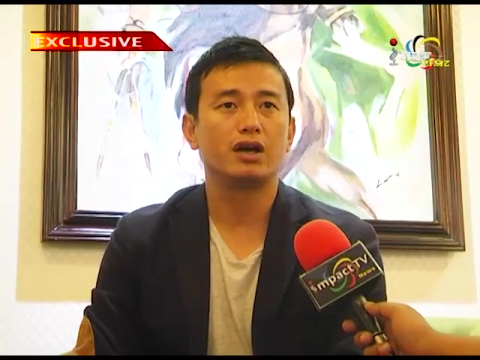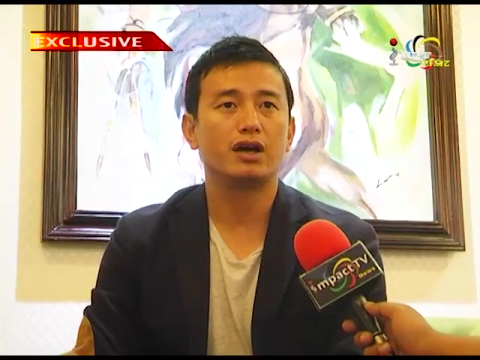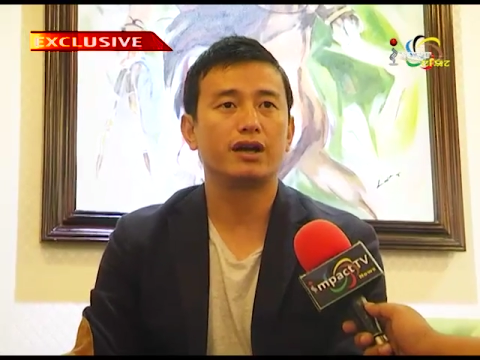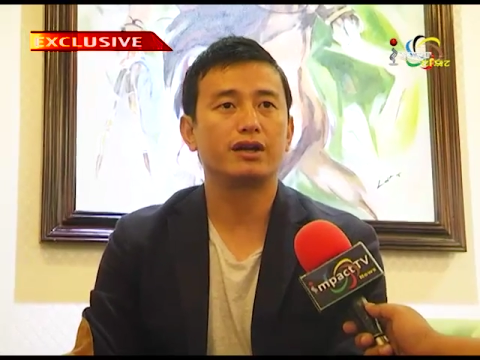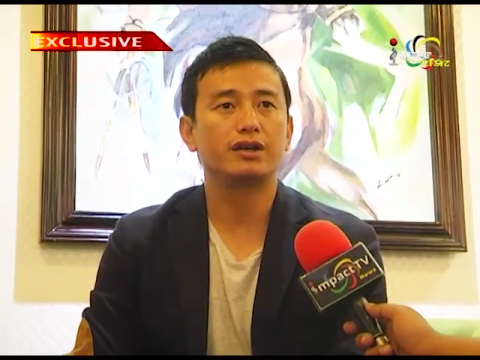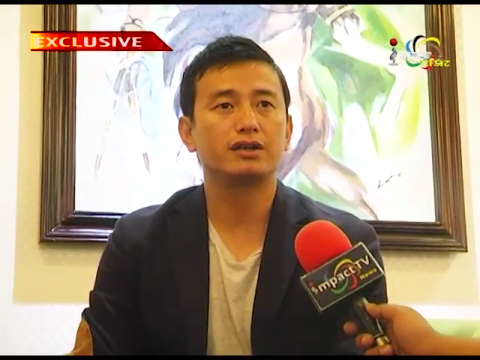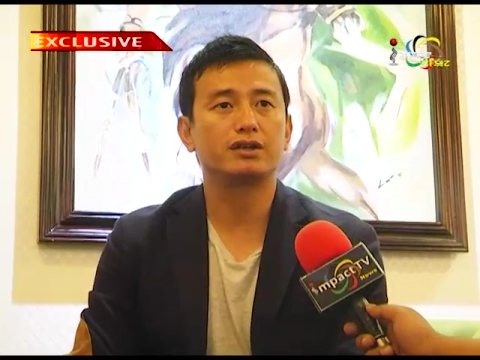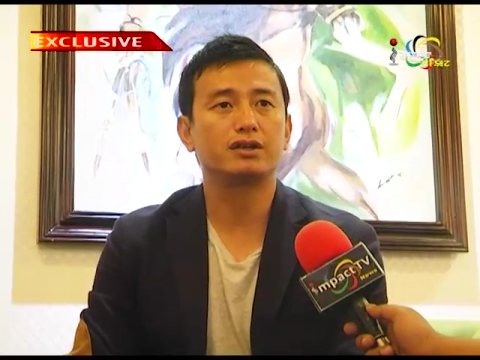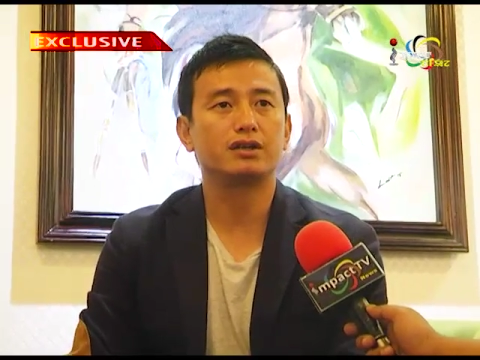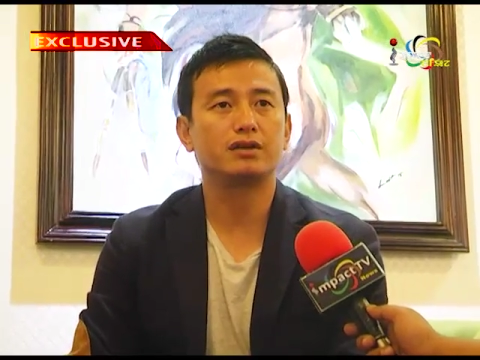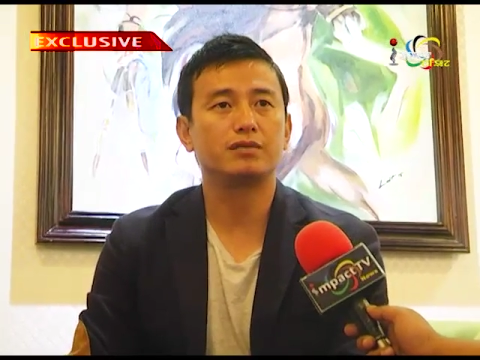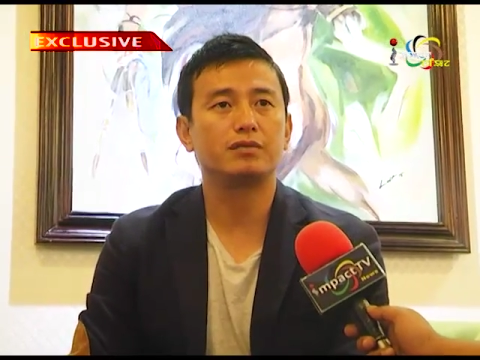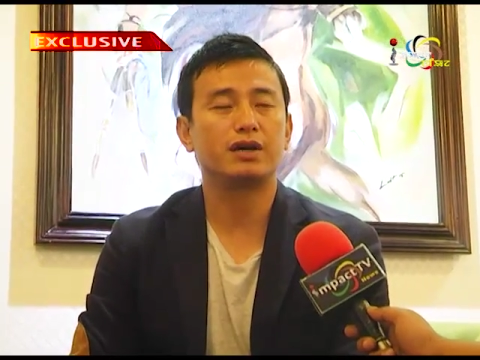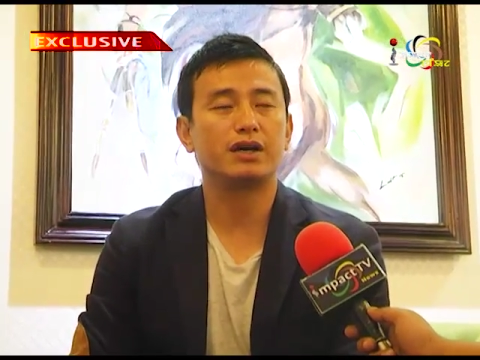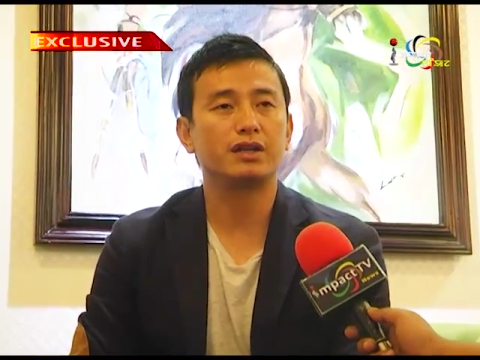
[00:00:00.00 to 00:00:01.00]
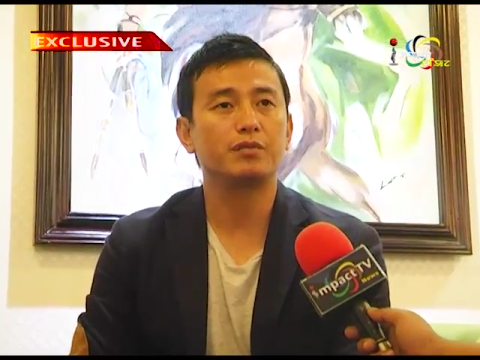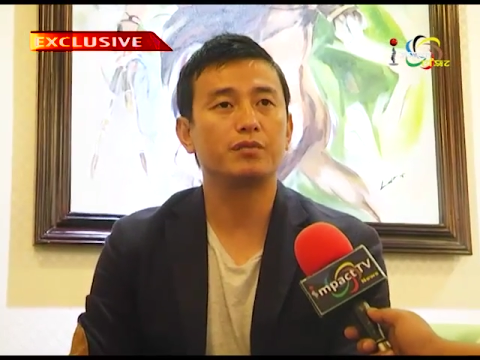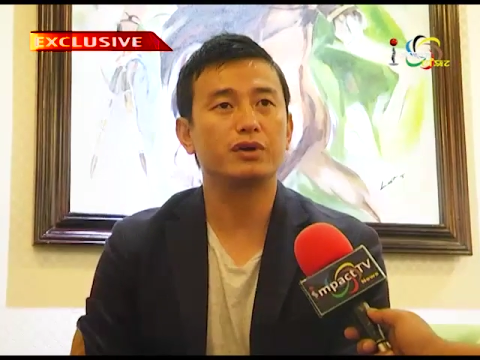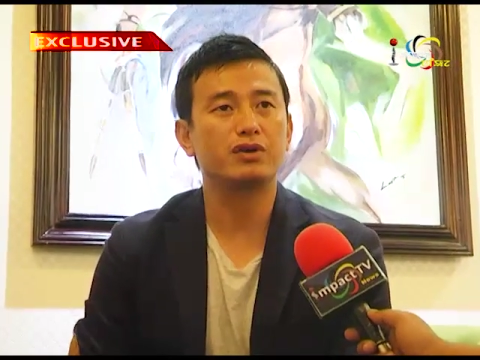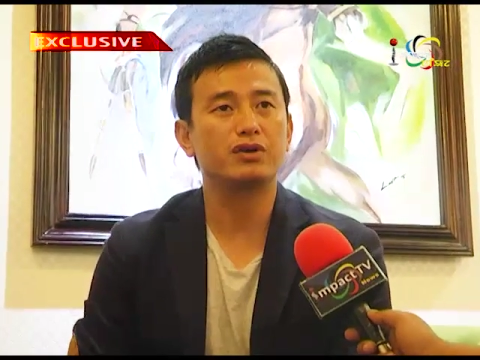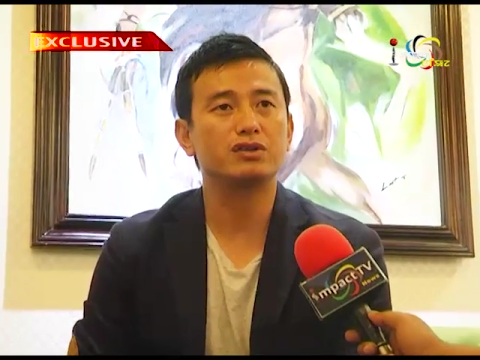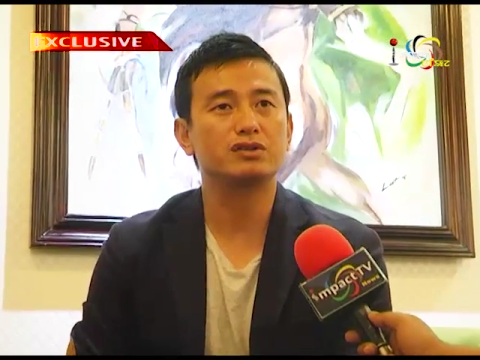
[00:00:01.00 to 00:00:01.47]
And I think
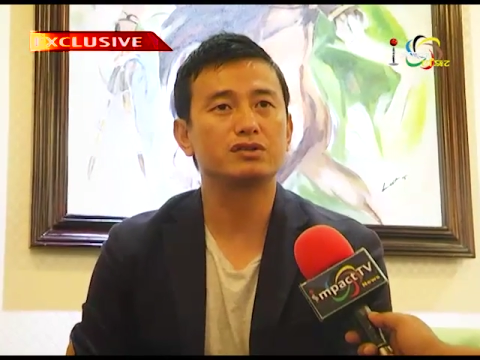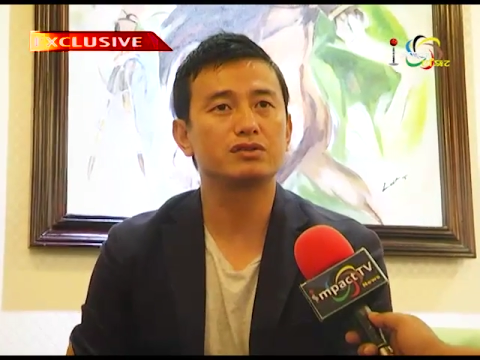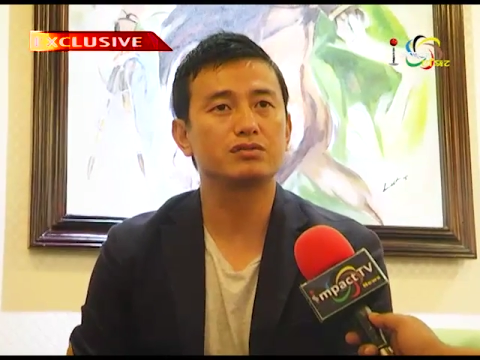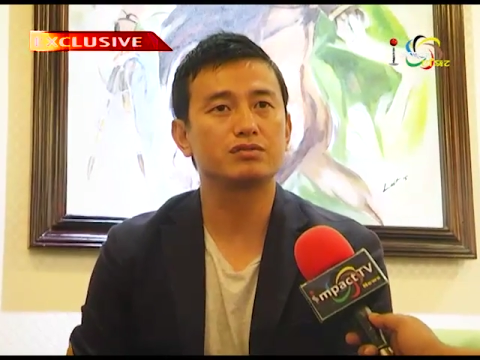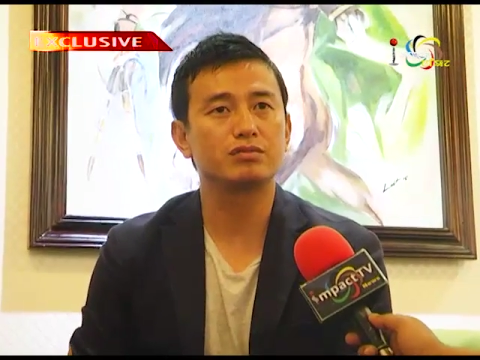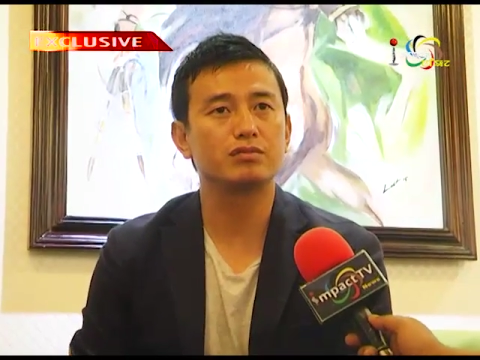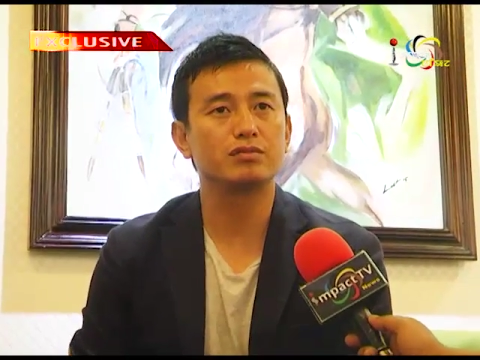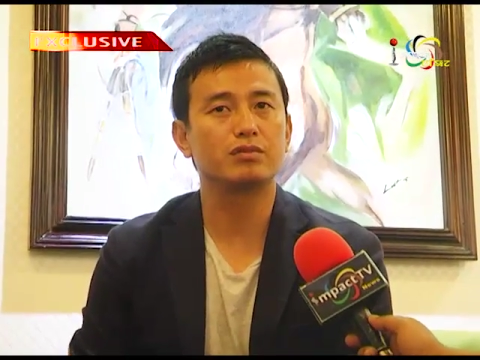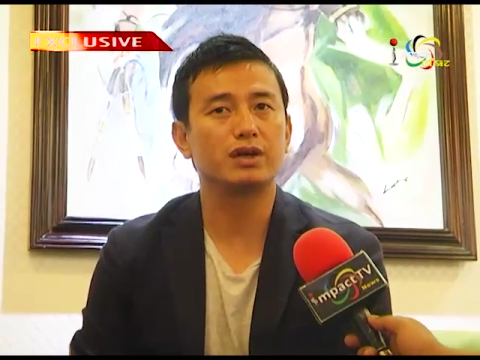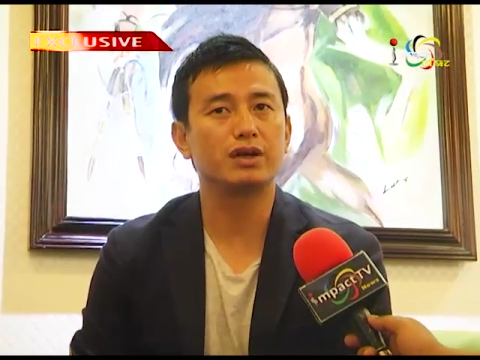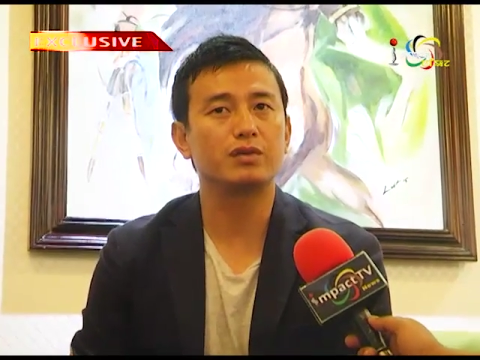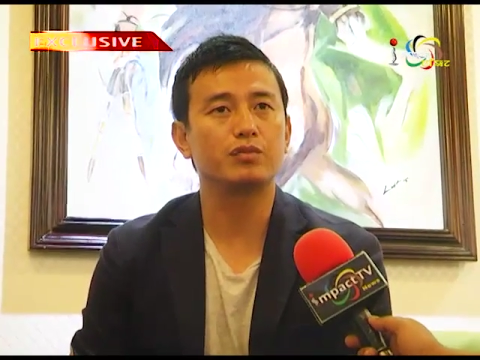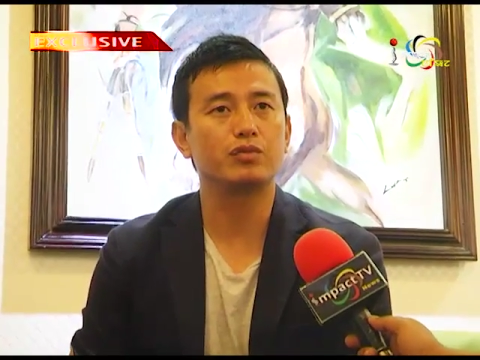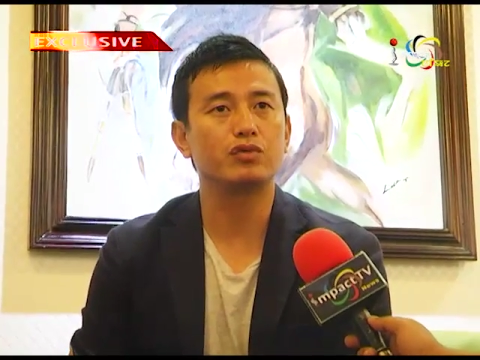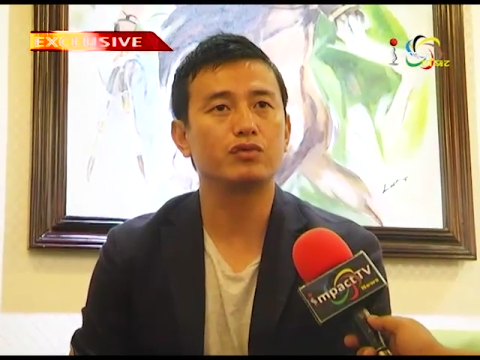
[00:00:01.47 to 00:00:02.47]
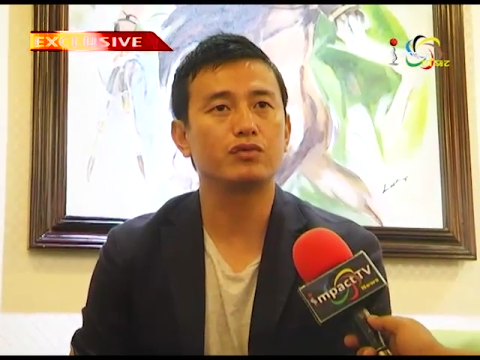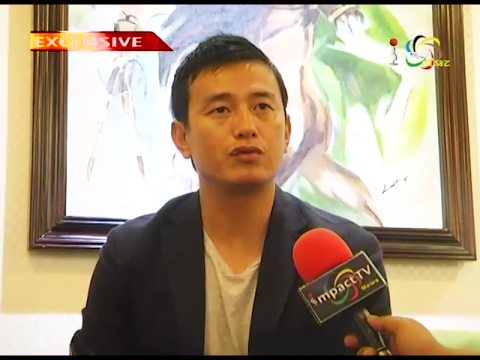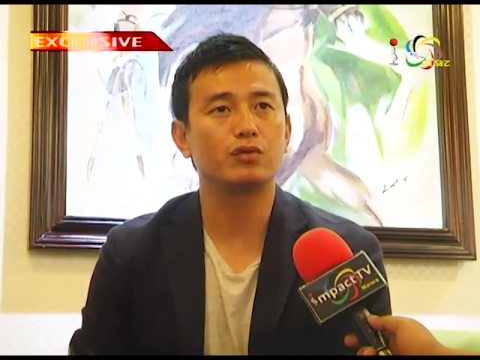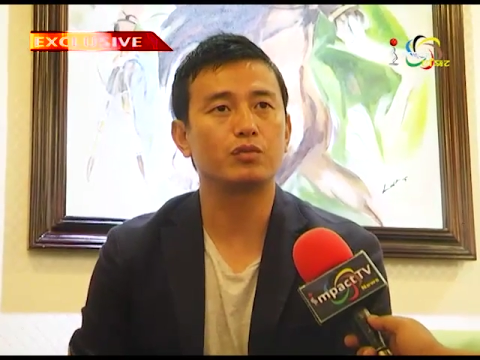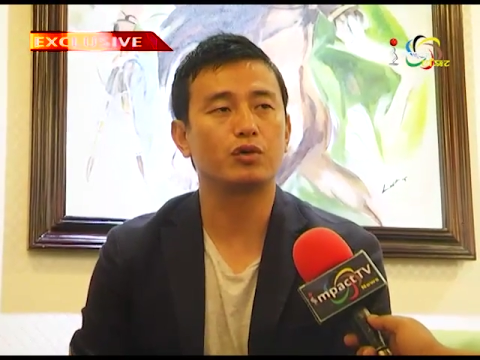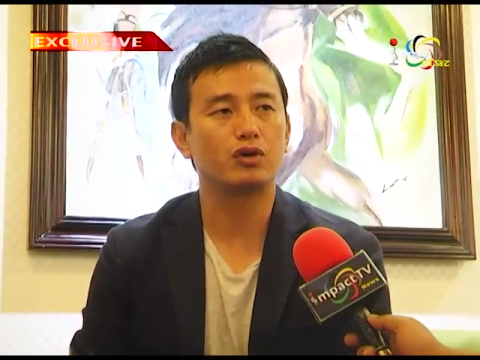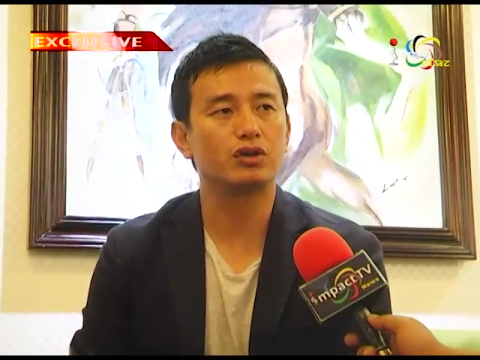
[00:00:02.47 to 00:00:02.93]
because Manipur
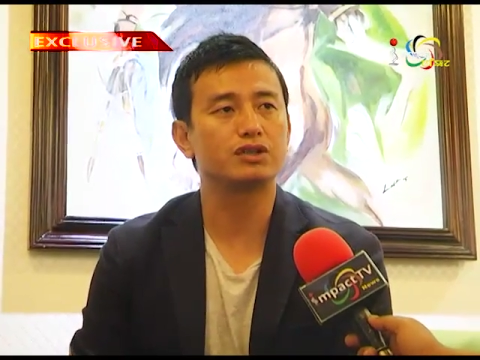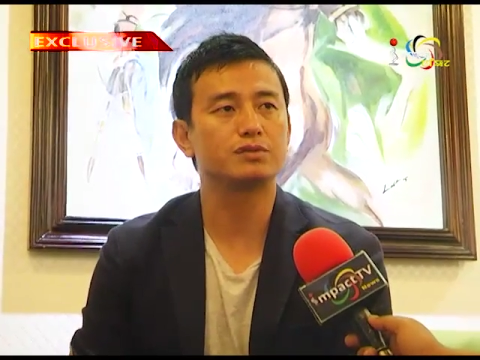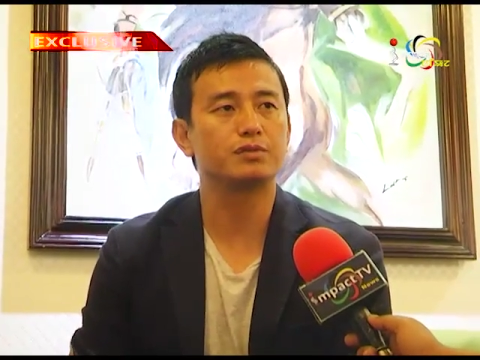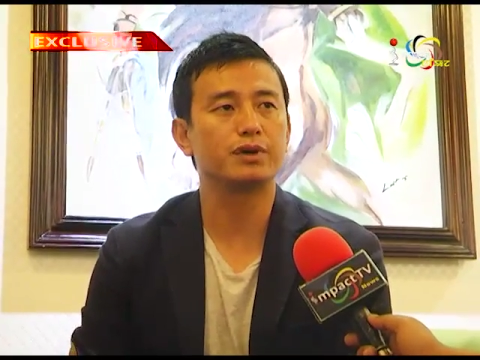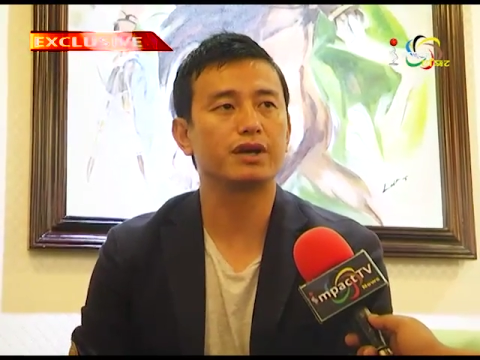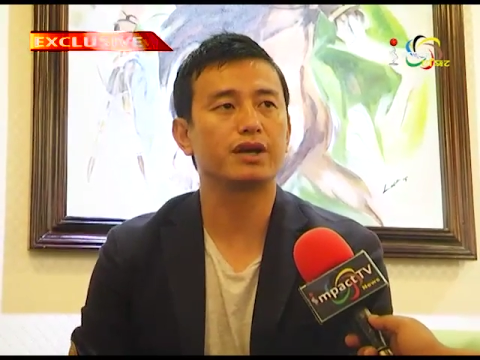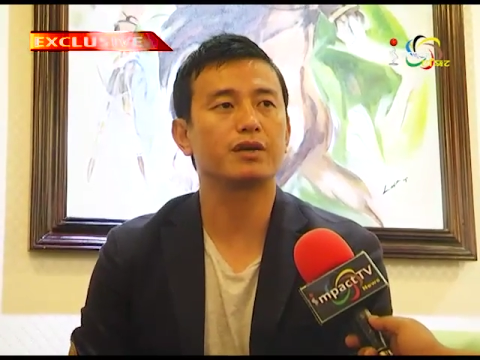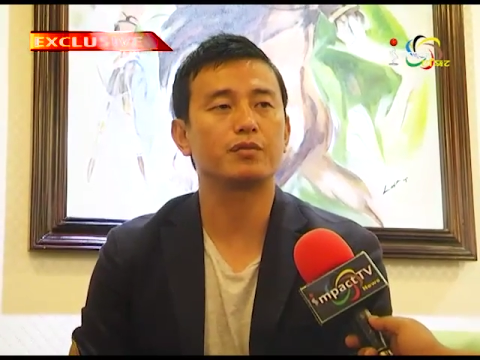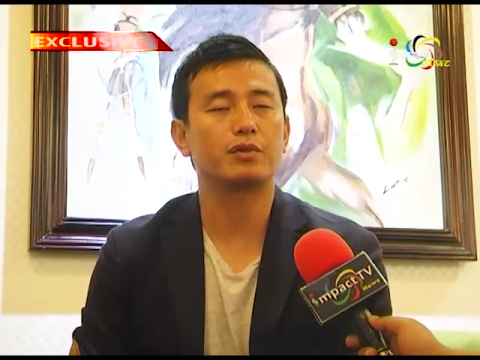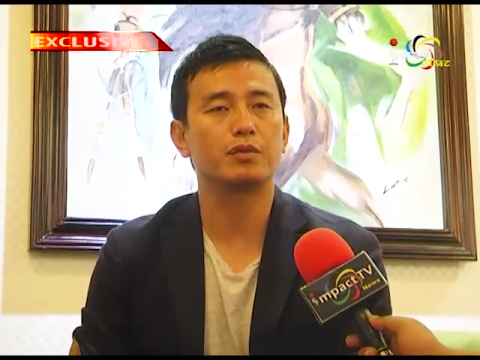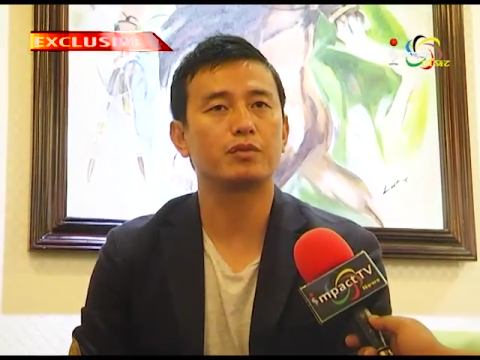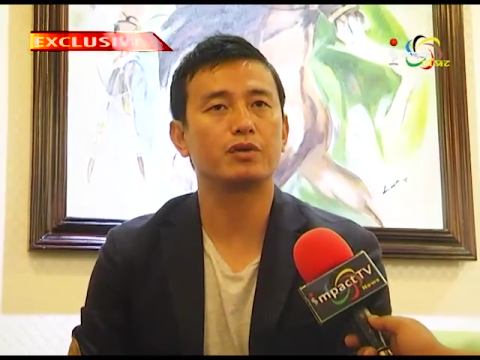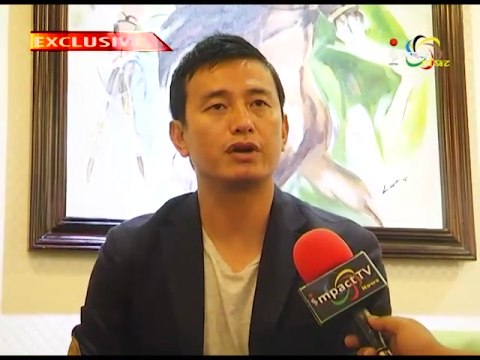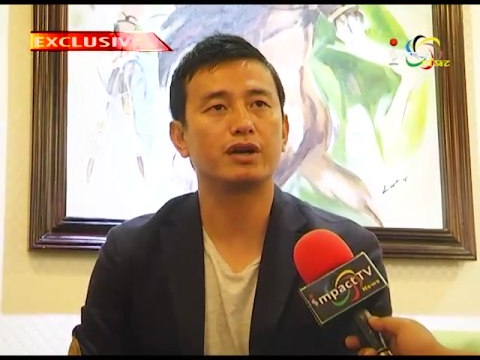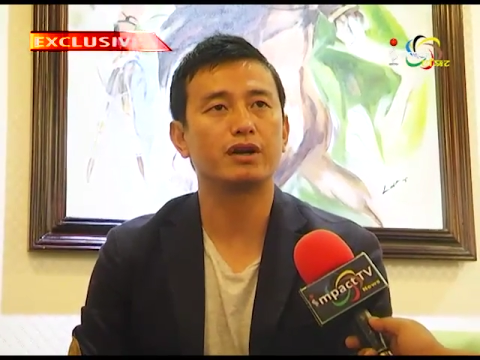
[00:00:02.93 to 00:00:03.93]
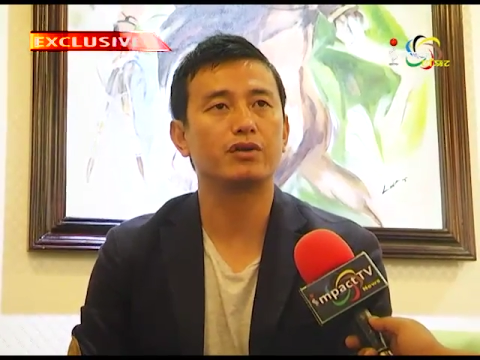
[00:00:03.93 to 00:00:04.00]
football is big and popular,